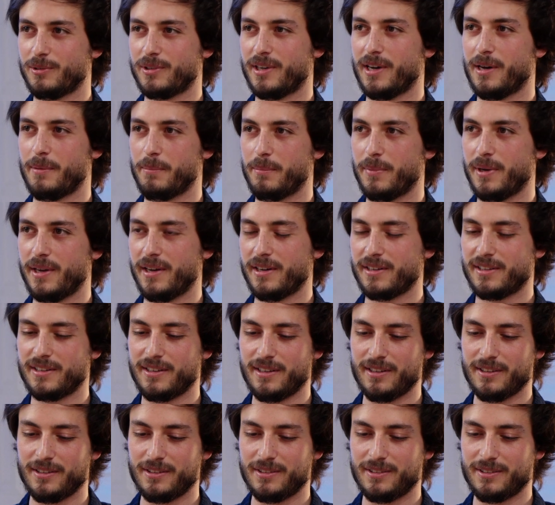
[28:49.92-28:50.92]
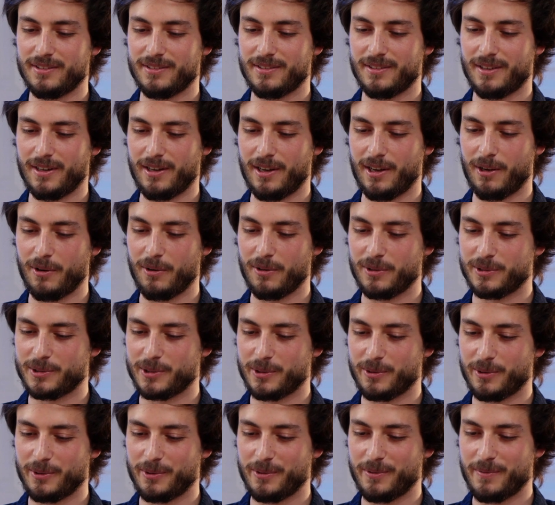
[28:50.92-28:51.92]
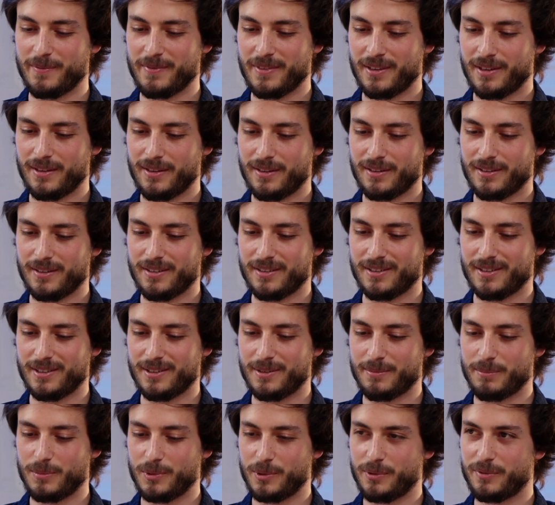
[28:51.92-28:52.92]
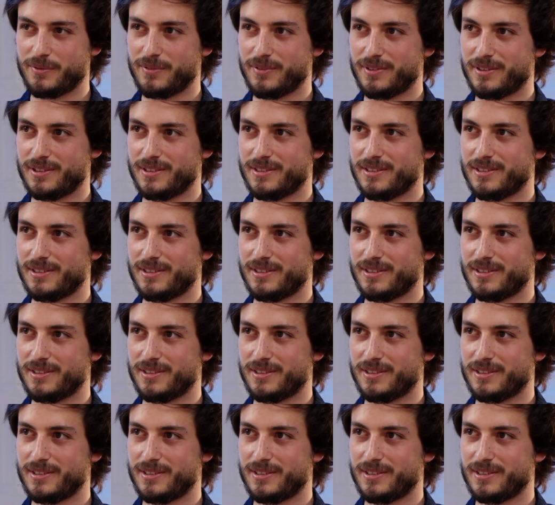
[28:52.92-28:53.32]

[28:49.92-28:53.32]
come back. And I also moved.